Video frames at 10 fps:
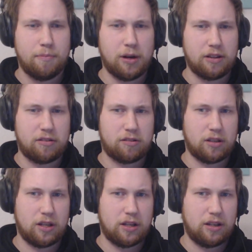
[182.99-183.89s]

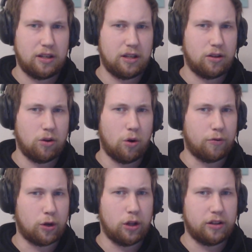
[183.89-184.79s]
But
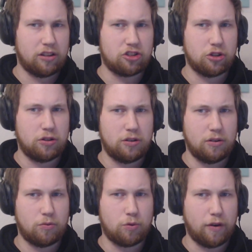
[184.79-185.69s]
overall, this
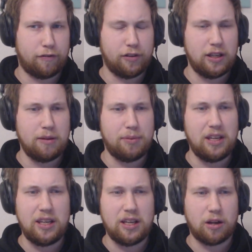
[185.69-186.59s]
should roughly
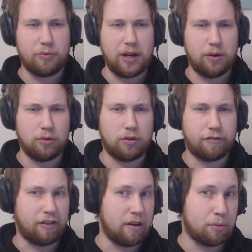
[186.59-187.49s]
be around
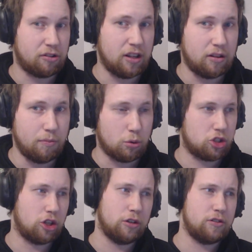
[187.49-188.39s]
5%
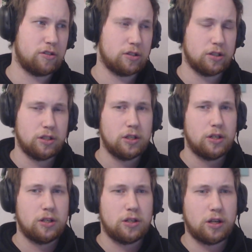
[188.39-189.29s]
more shards
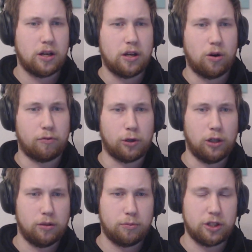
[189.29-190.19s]

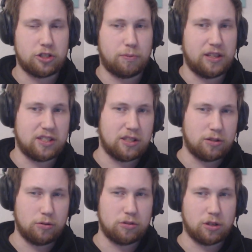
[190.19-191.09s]
overall, which plays
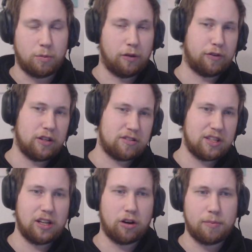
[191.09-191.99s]
into some Wilfred
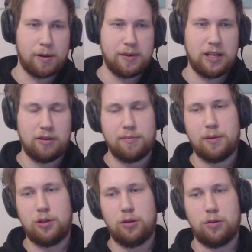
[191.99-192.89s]
CDR
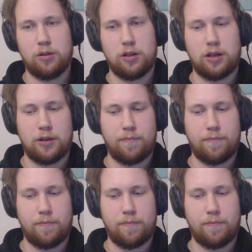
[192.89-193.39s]
maybe you